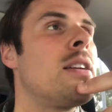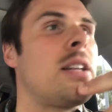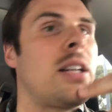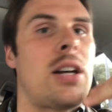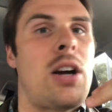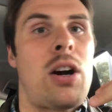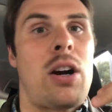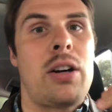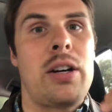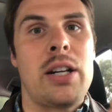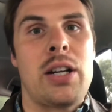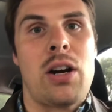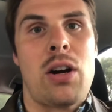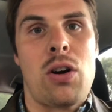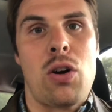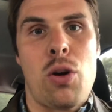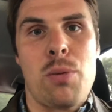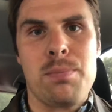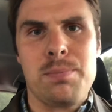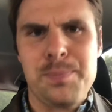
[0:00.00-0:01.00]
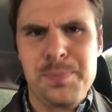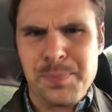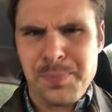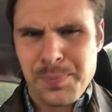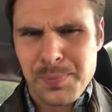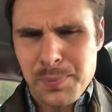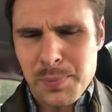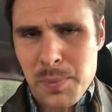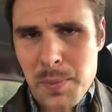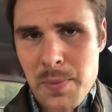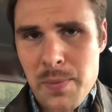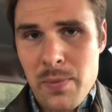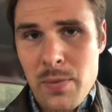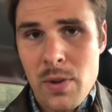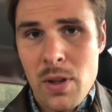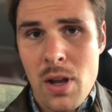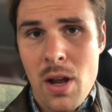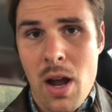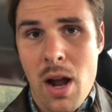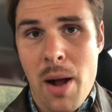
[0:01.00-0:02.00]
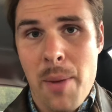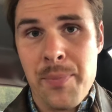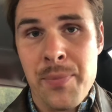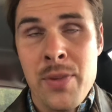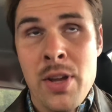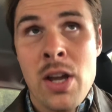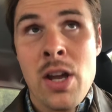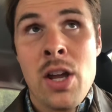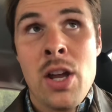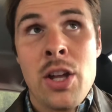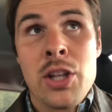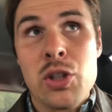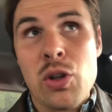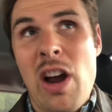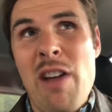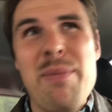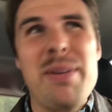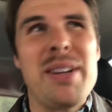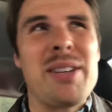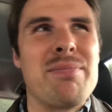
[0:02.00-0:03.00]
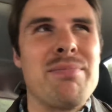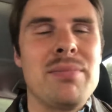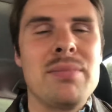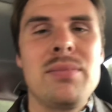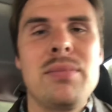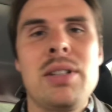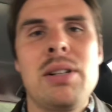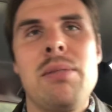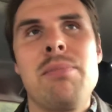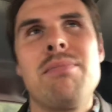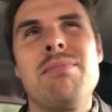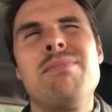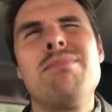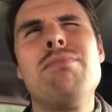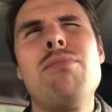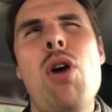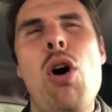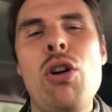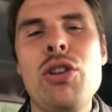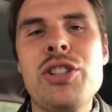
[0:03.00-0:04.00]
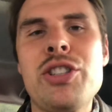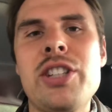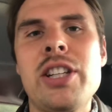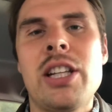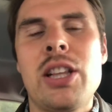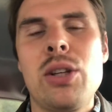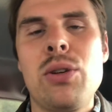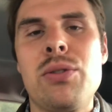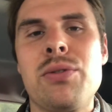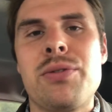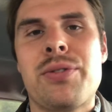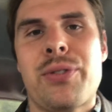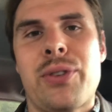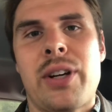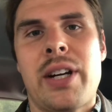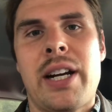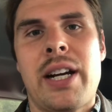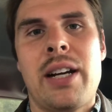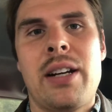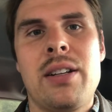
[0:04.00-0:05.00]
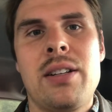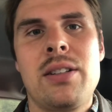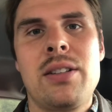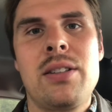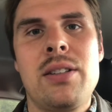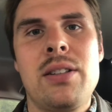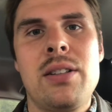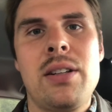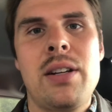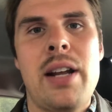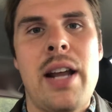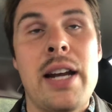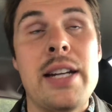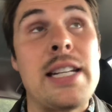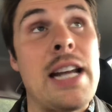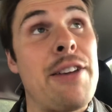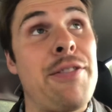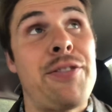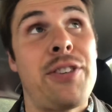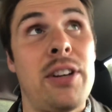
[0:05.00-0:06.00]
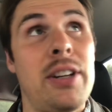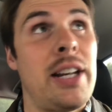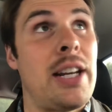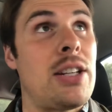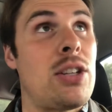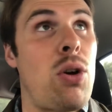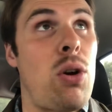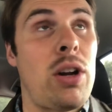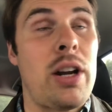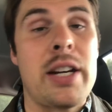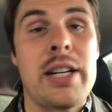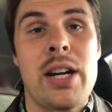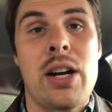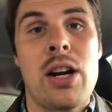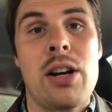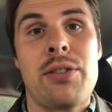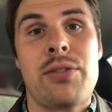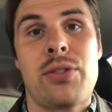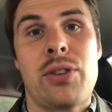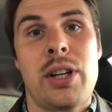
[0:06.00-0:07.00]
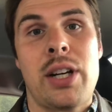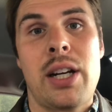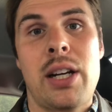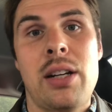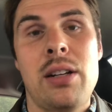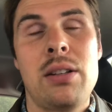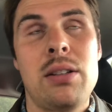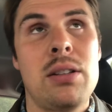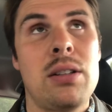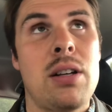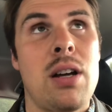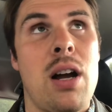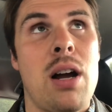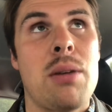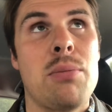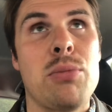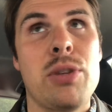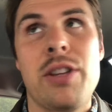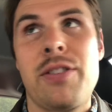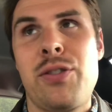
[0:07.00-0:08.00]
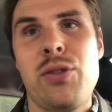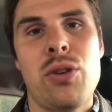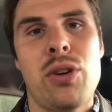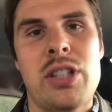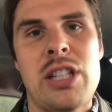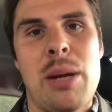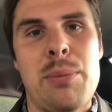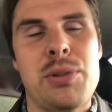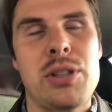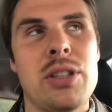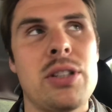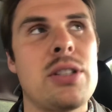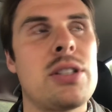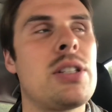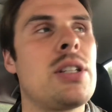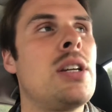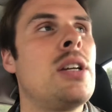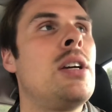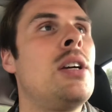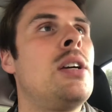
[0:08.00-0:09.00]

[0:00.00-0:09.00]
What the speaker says: in our home. So I've been mostly gluten-free and definitely totally dairy-free, with a few exceptions.